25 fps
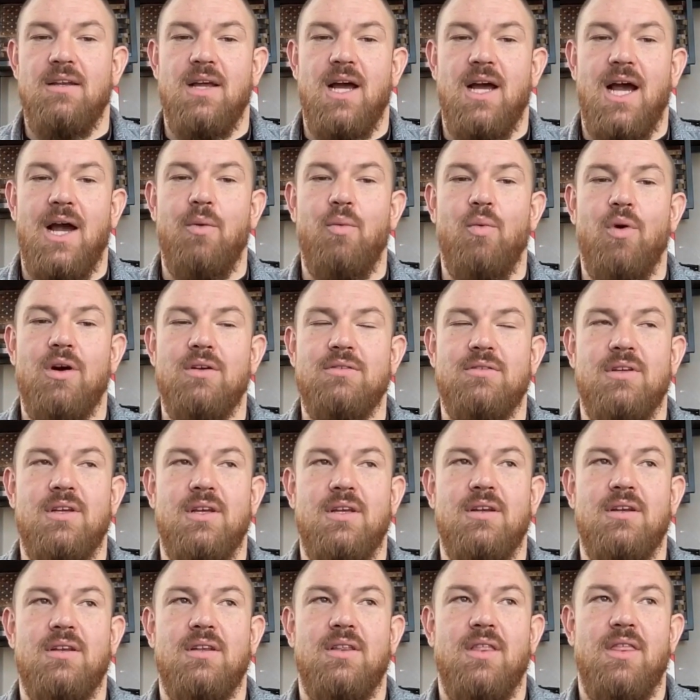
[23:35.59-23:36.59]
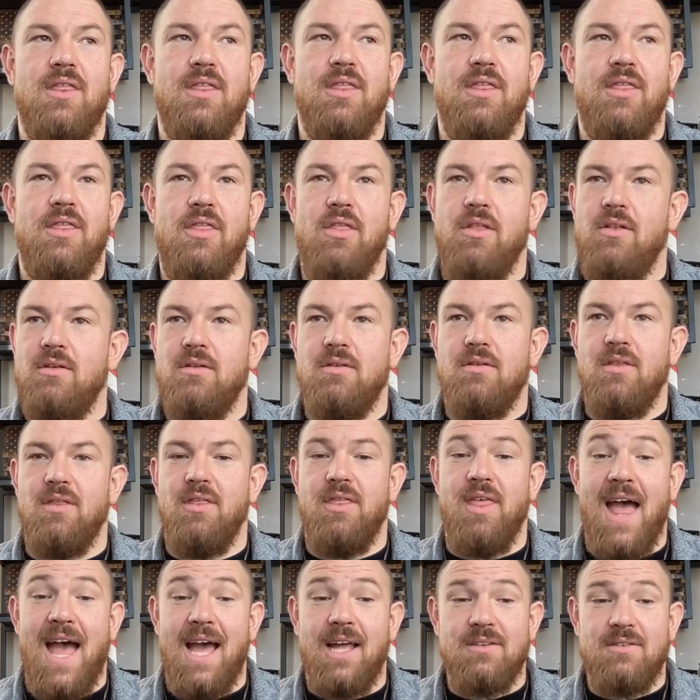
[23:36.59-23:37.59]
I wasn't
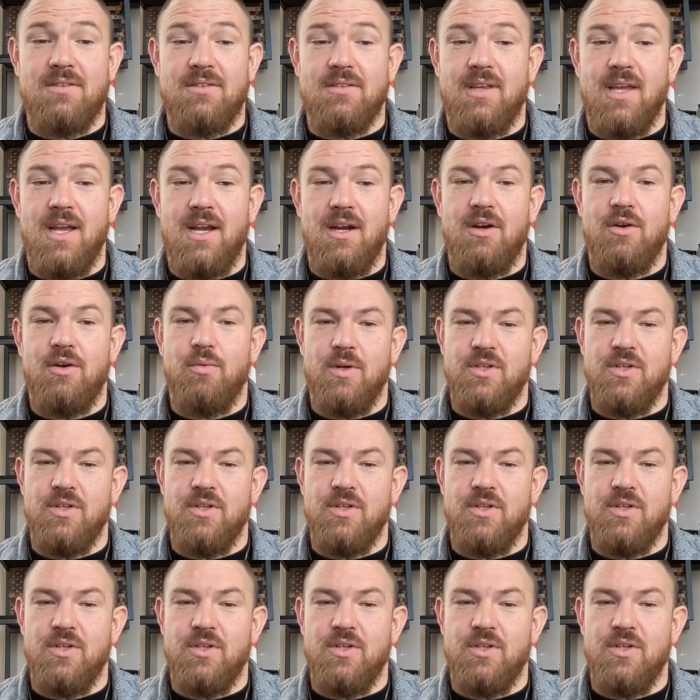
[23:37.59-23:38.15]
that scared,